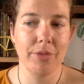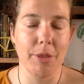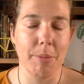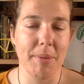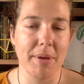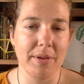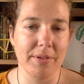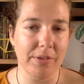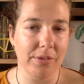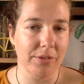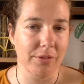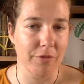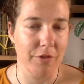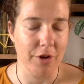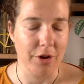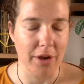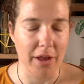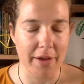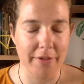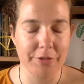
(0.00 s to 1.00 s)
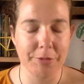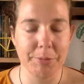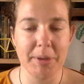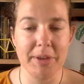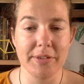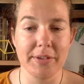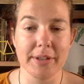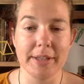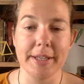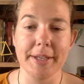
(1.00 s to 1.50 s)
the basis of their lives,
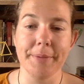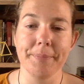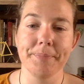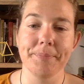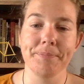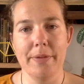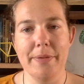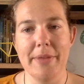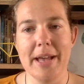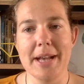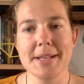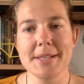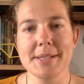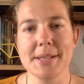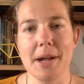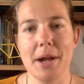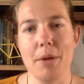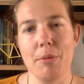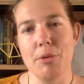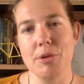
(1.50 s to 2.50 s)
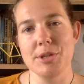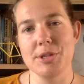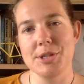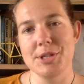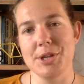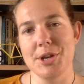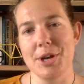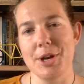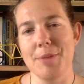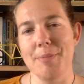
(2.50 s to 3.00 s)
basically. Next, I want to
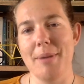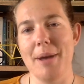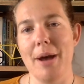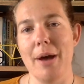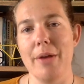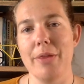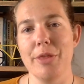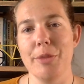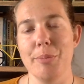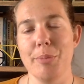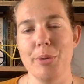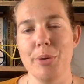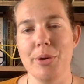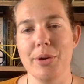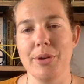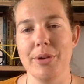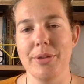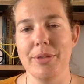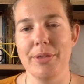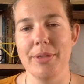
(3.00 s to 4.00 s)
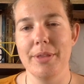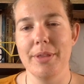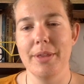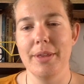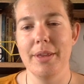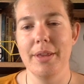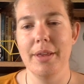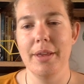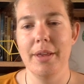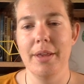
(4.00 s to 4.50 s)
talk about the book
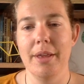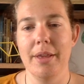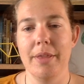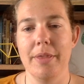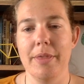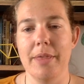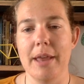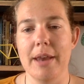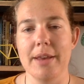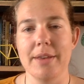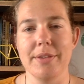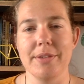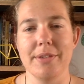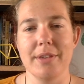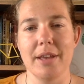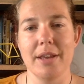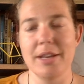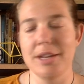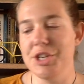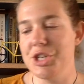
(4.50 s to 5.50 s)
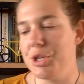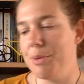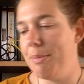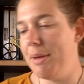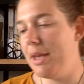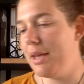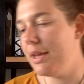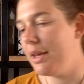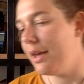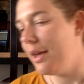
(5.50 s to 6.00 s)
that is set in
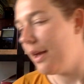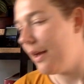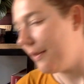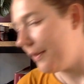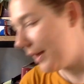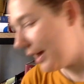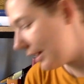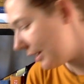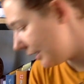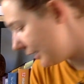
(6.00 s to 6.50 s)
Jamaica, and that